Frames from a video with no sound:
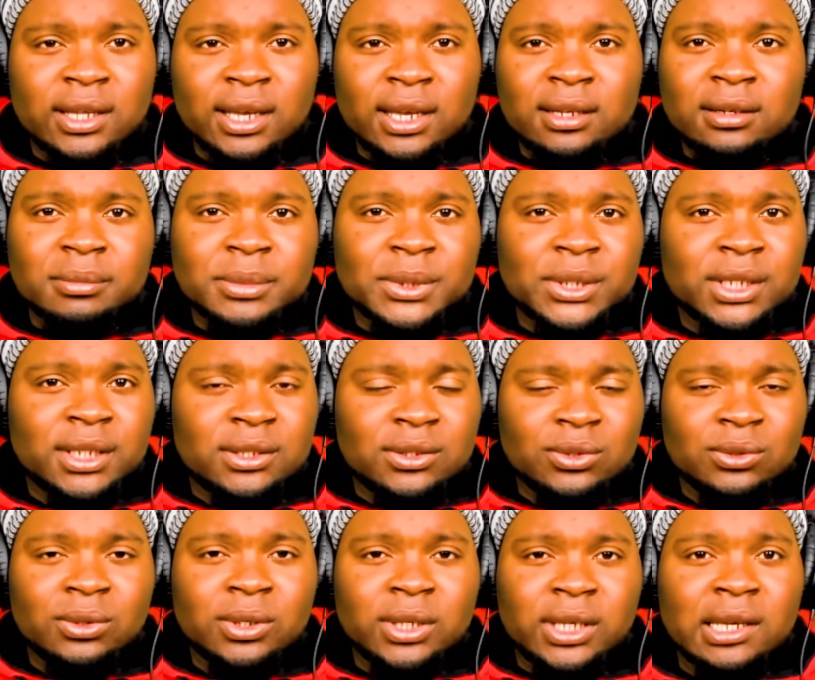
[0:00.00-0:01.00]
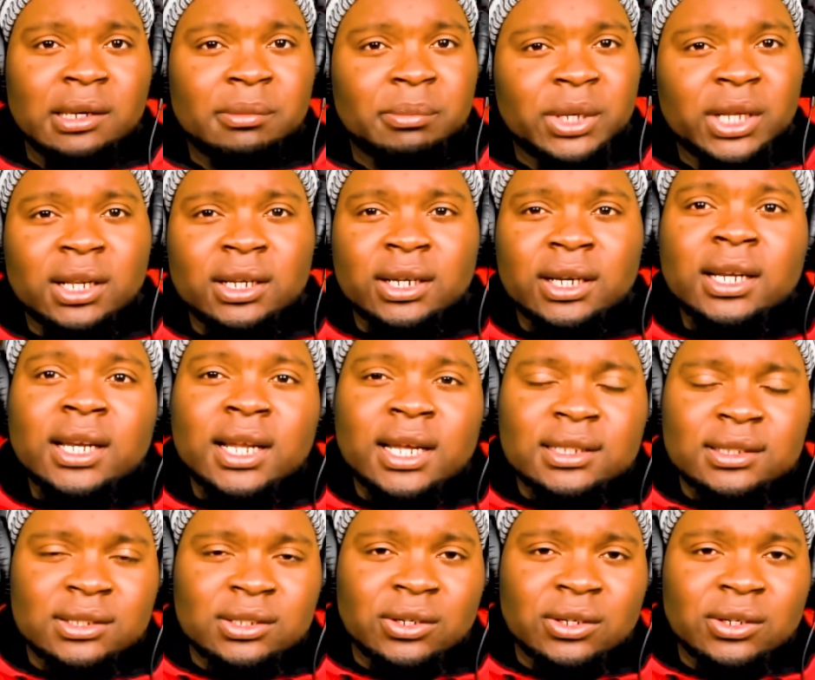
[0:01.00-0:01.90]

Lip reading: anybody to get a McLaren as